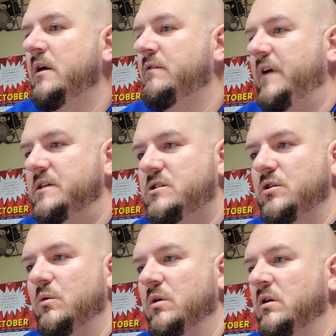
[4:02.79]
Phase
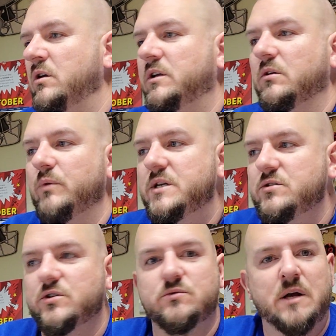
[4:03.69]
2, we're going to look at the
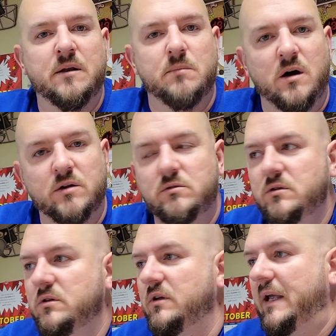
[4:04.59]
research around the model
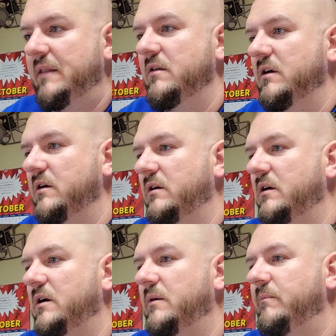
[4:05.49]
and
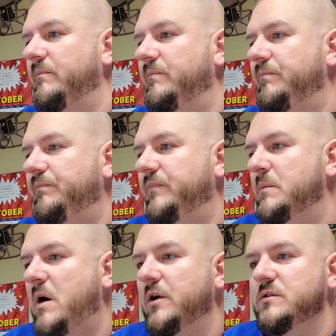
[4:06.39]
the
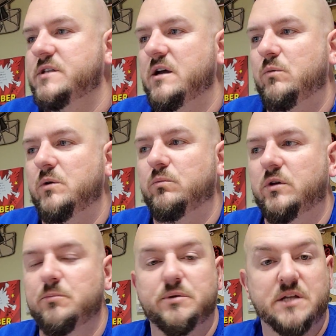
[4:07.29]
models that we
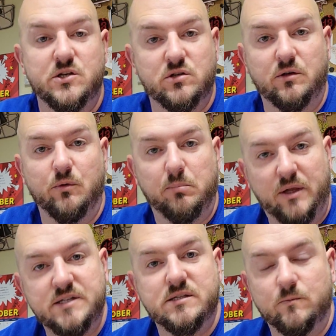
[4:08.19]
could potentially
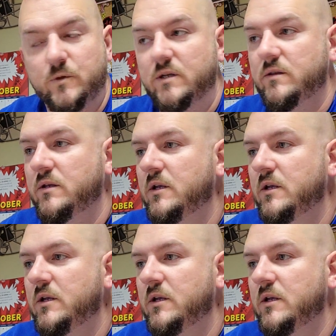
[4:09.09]
replace them with.